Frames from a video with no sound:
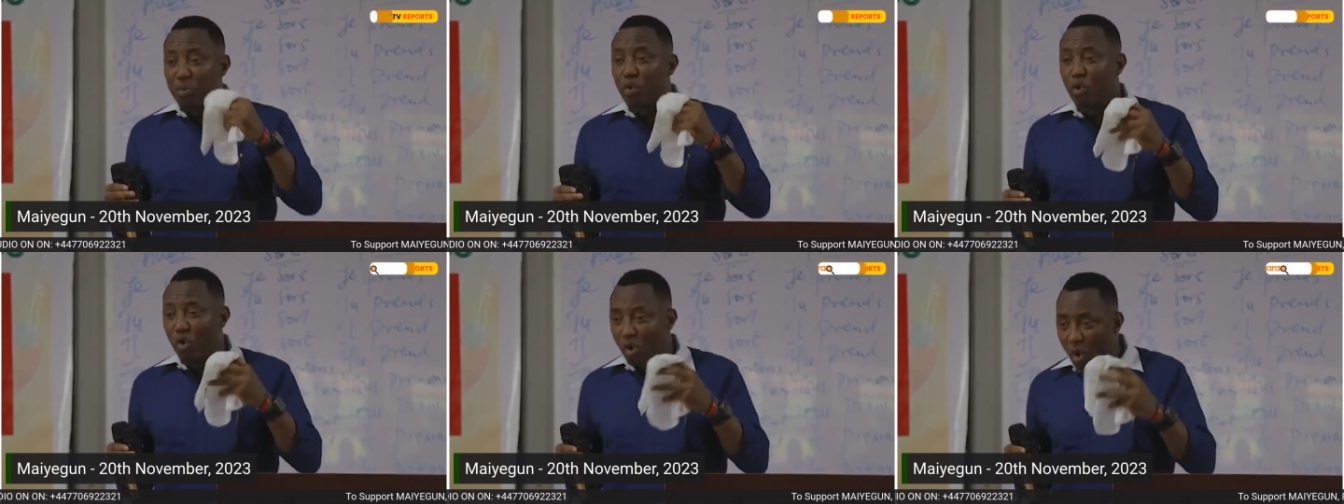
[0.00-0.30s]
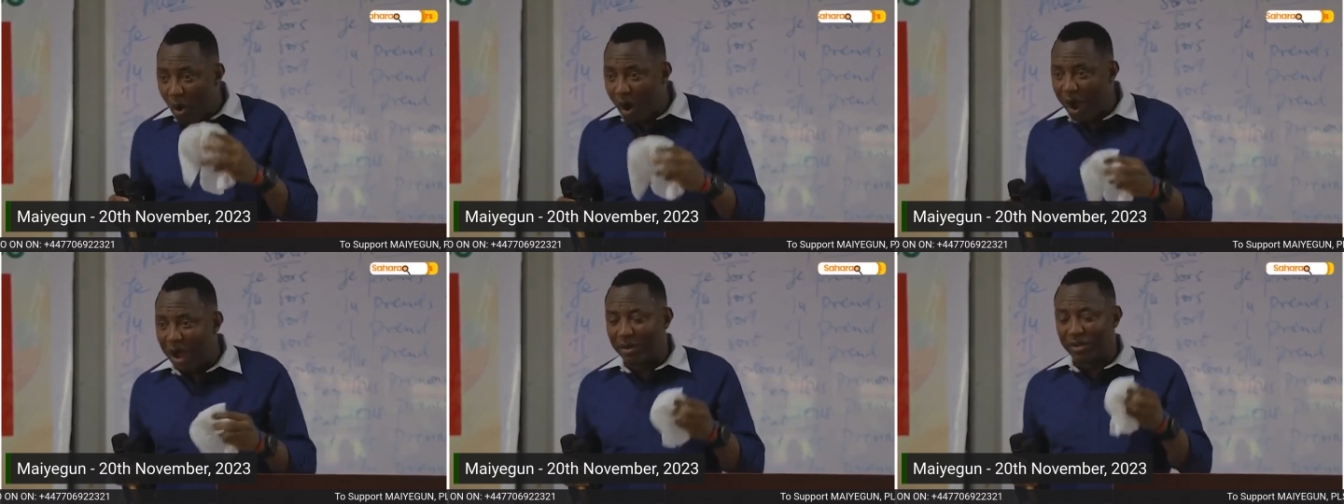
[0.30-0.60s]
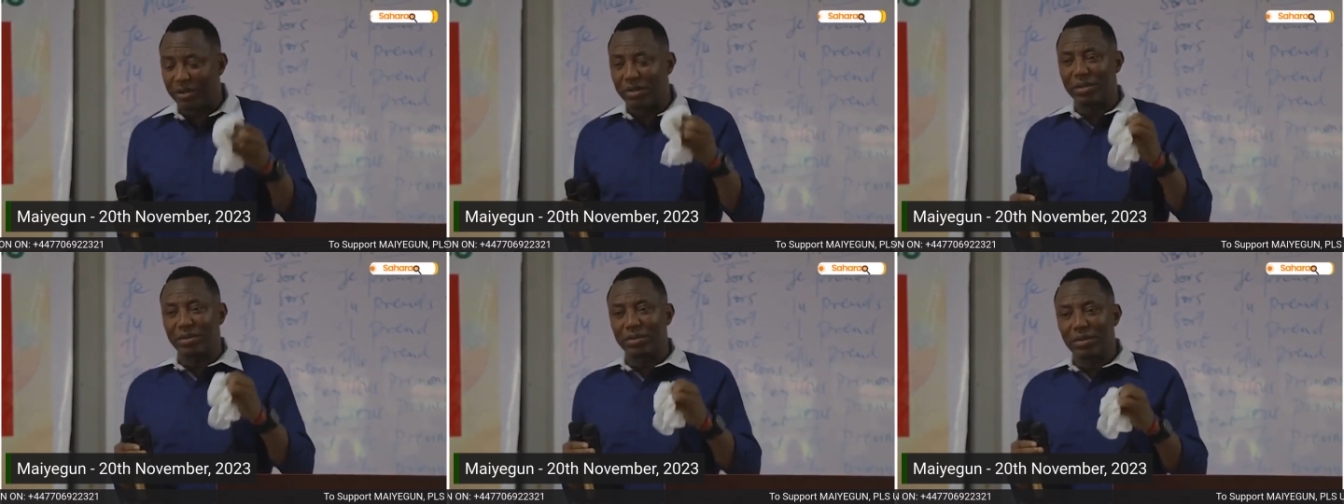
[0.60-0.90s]
people go
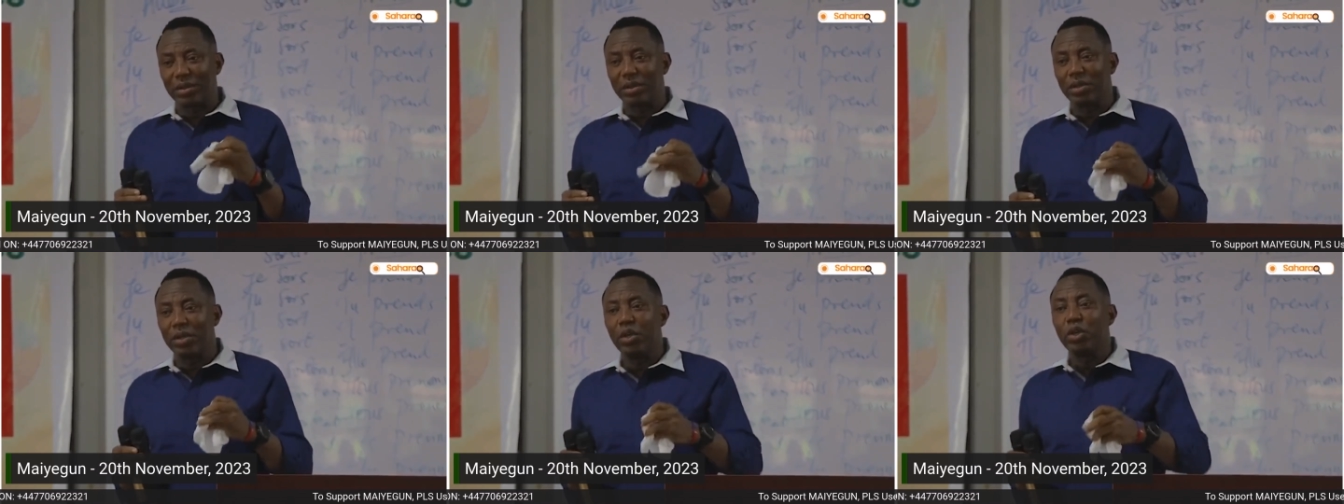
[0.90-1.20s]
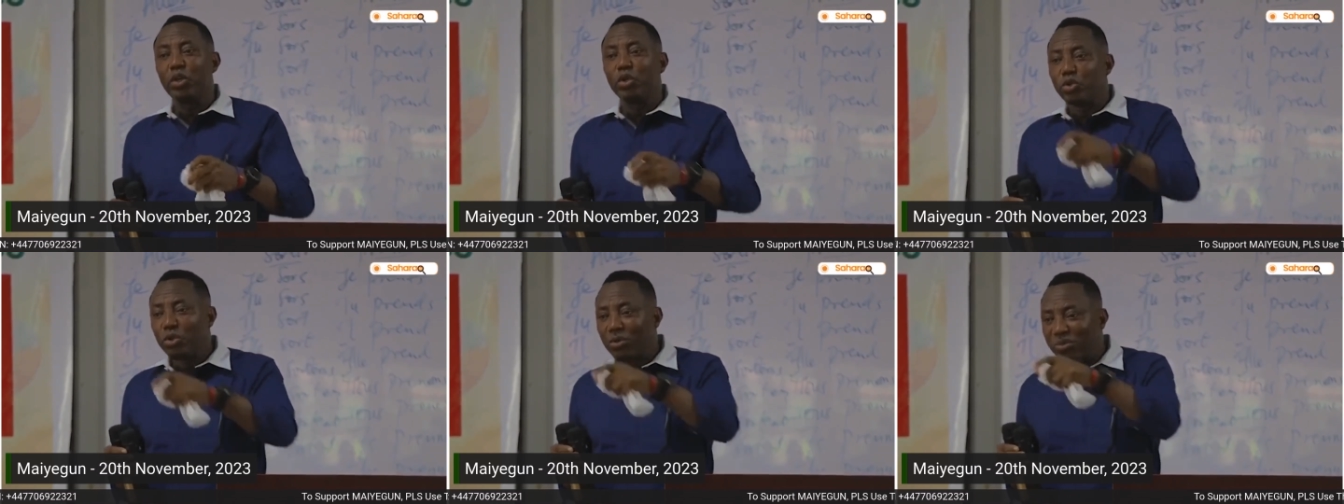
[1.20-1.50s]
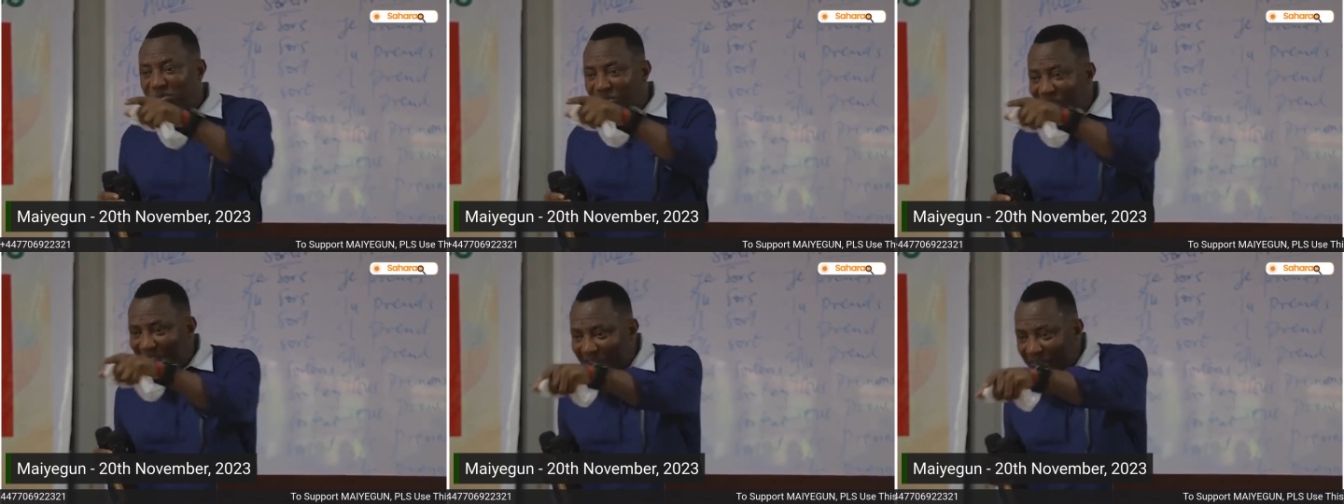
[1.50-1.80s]
out
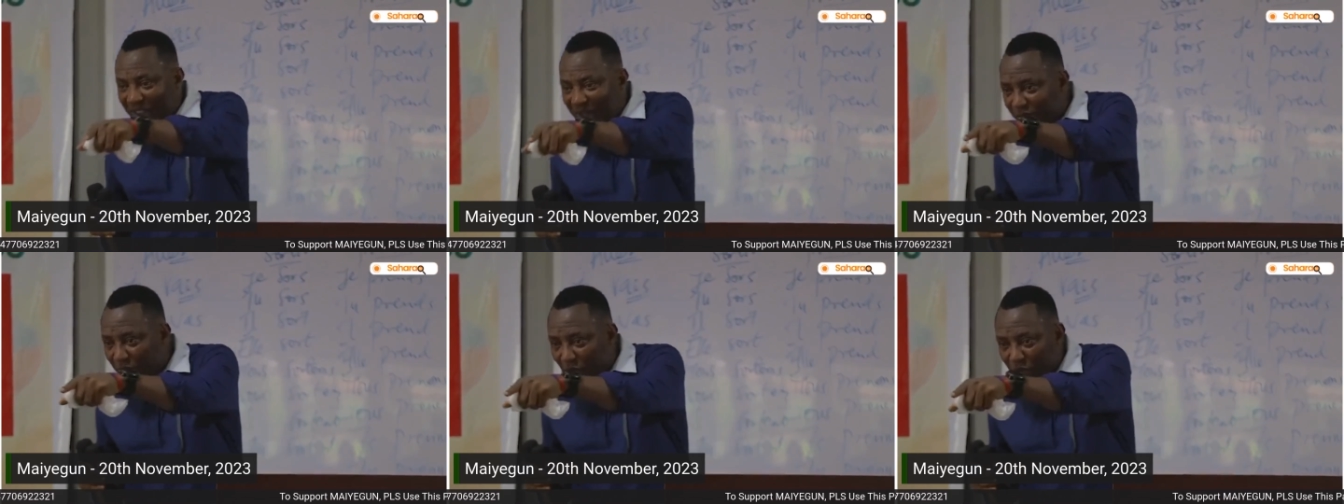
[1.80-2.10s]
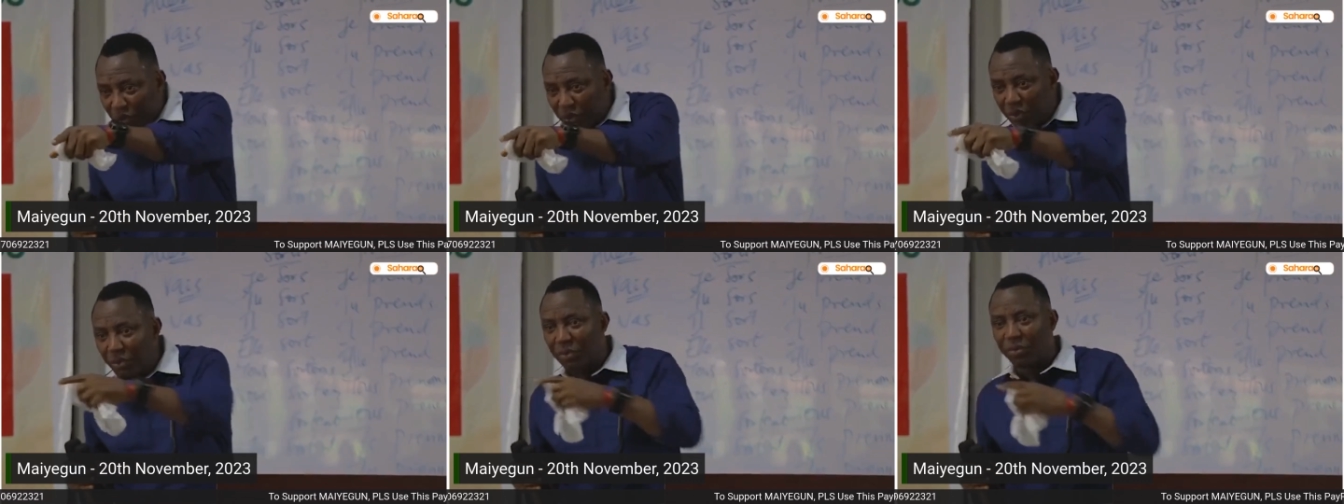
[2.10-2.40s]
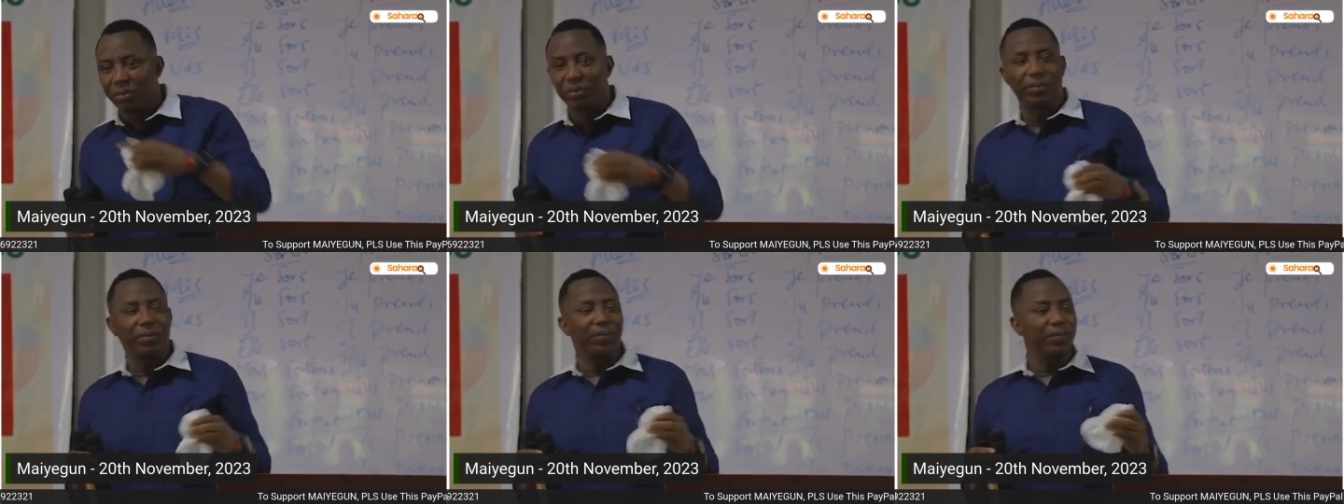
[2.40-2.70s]
to fight for
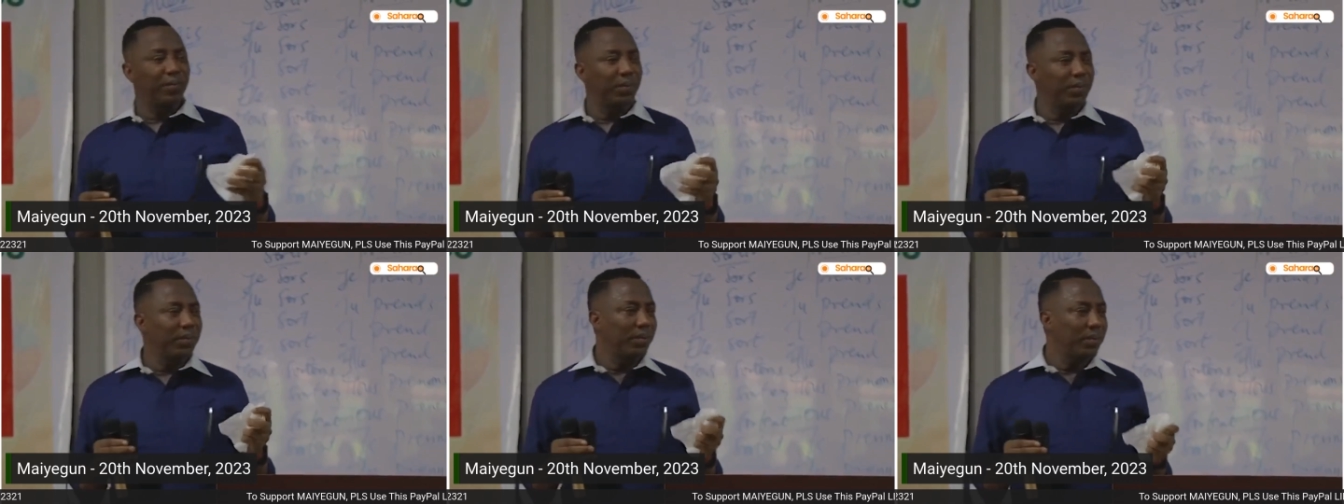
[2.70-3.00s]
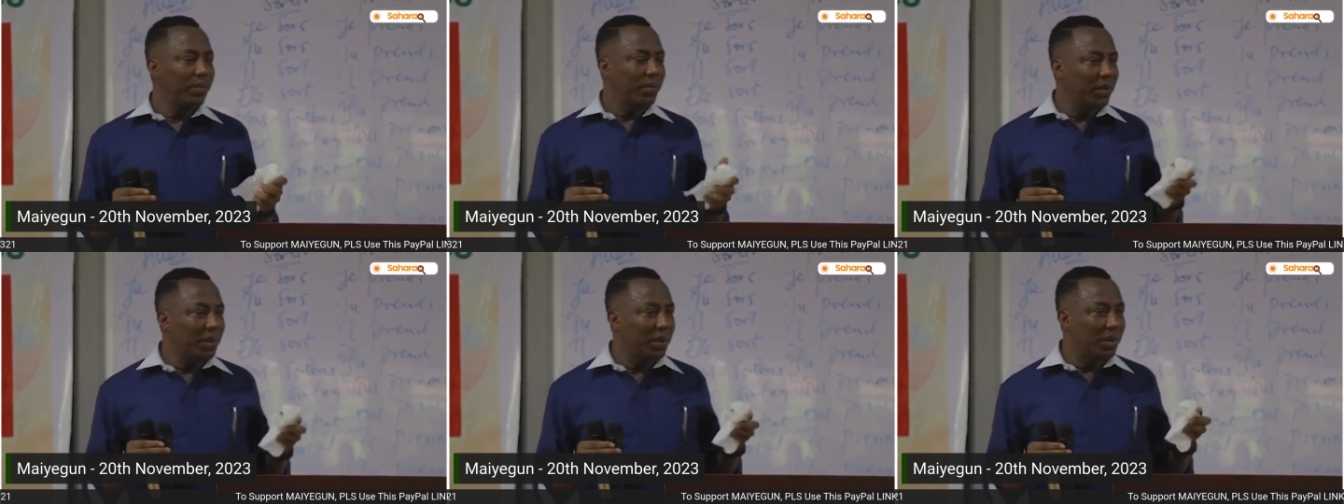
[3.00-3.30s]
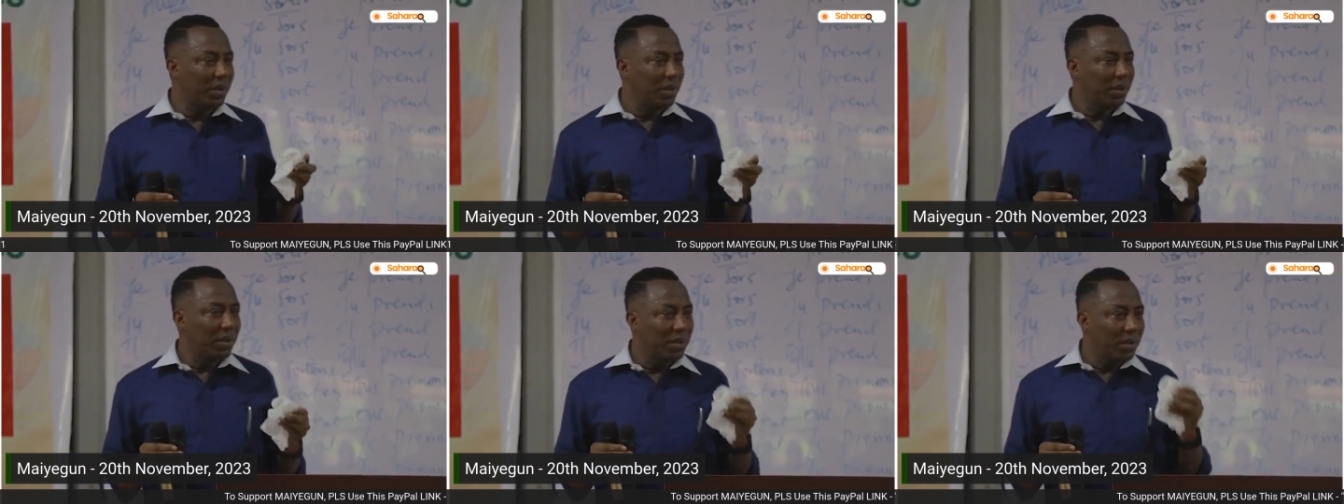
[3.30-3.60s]
you
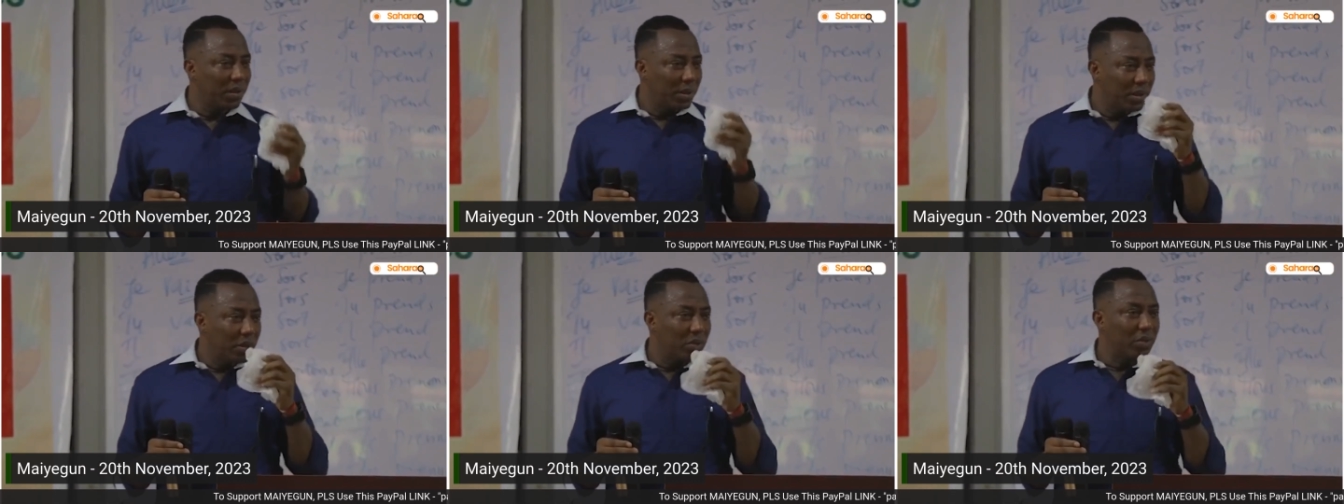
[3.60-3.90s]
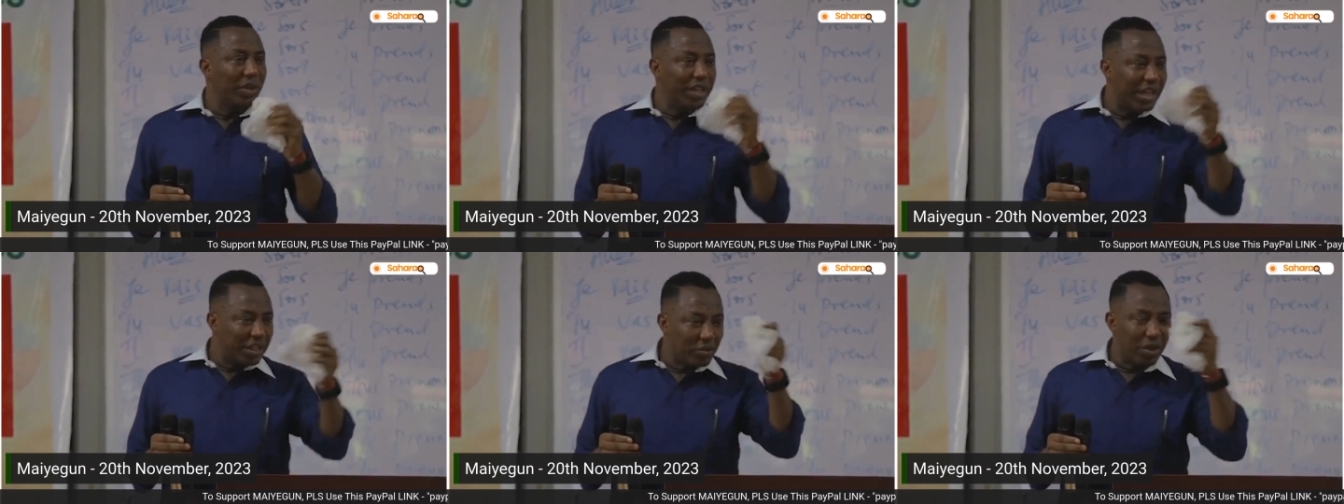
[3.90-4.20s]
to